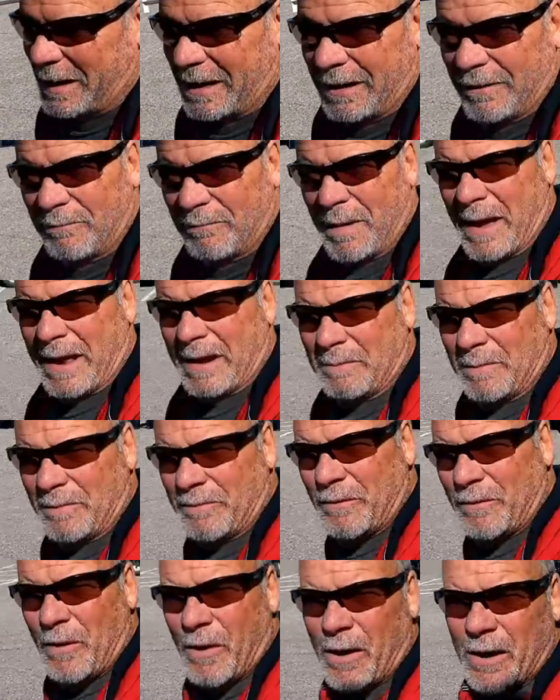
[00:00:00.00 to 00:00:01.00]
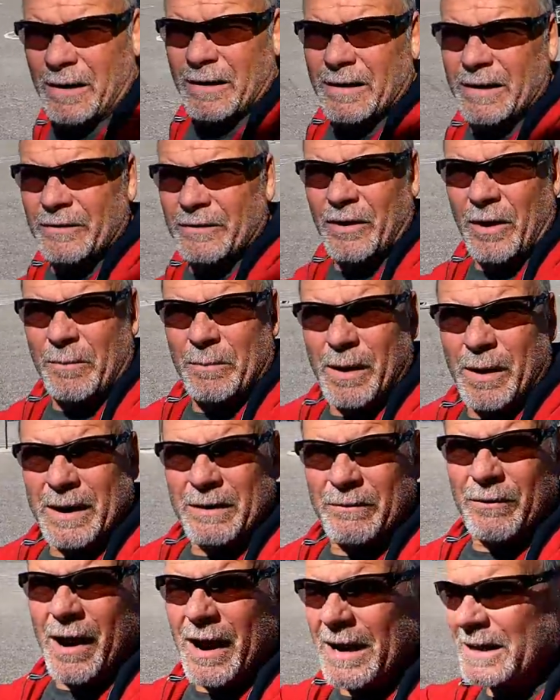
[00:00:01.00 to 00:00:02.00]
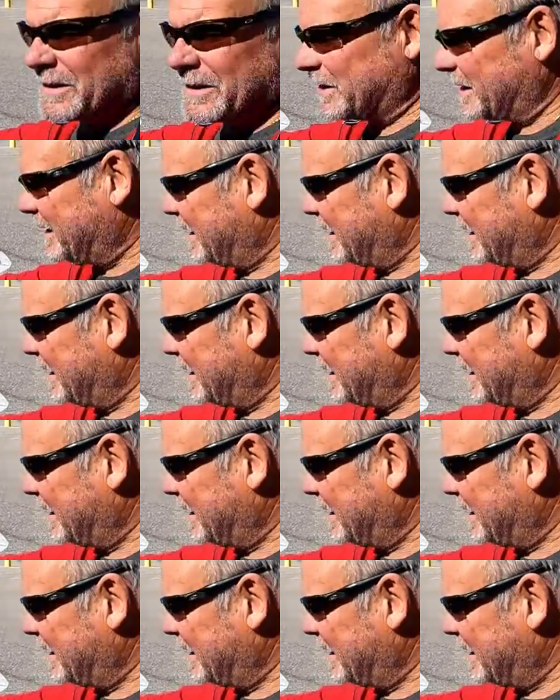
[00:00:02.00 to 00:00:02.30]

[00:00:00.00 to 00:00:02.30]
you've met him before. There's our buddy Russ.